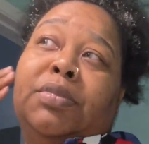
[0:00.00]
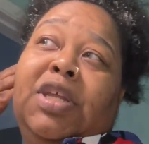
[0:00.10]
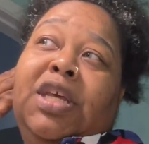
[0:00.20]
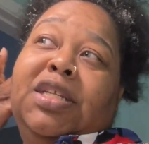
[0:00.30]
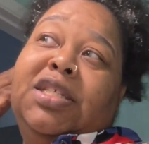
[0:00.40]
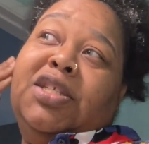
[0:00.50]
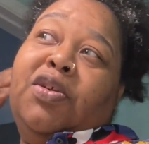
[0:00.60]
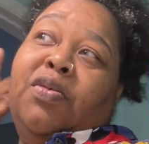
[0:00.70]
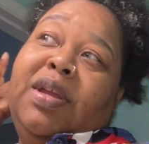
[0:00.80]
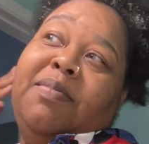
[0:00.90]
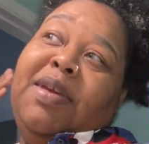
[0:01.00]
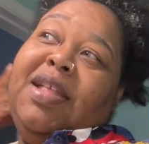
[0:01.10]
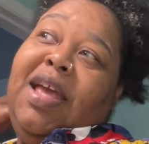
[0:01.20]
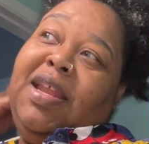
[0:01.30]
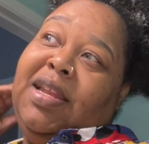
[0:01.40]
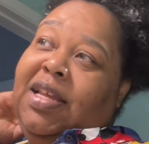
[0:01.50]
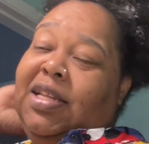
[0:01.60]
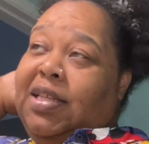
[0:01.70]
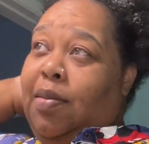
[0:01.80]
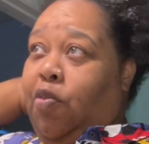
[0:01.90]
it's screaming that it
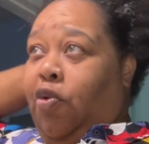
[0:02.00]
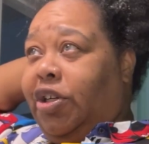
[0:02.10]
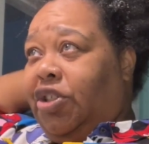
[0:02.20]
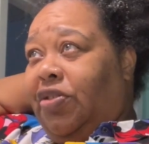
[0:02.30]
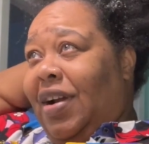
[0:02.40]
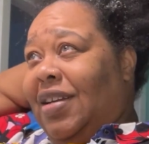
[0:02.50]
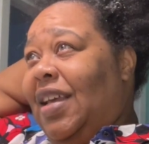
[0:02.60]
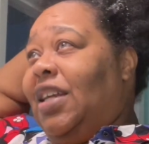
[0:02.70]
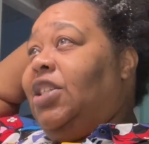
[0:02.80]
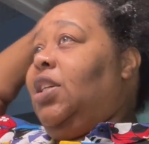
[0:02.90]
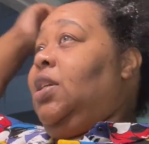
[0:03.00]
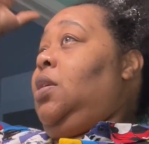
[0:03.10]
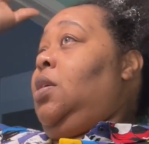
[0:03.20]
needs some moisturization.